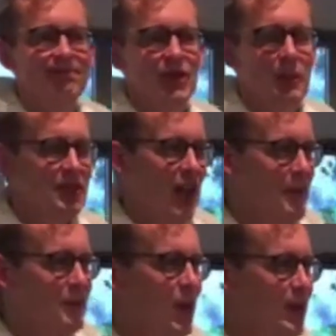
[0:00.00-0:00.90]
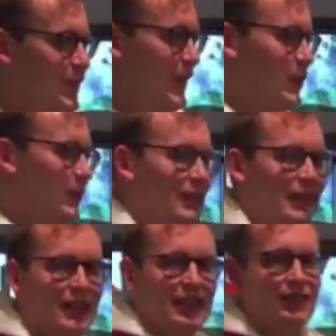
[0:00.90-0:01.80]
Sometimes we
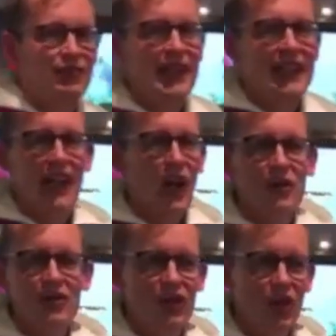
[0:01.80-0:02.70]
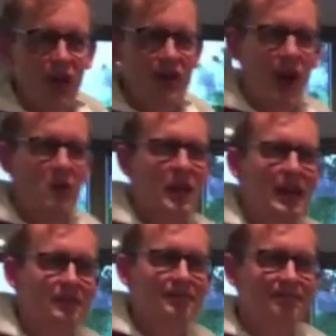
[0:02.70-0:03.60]
feel really close to God, don't
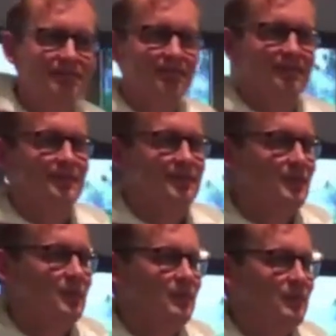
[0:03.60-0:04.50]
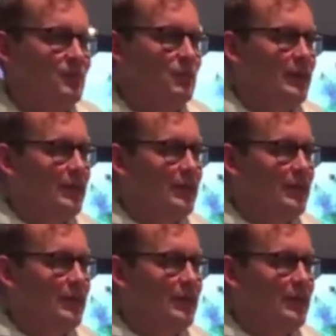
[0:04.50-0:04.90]
we?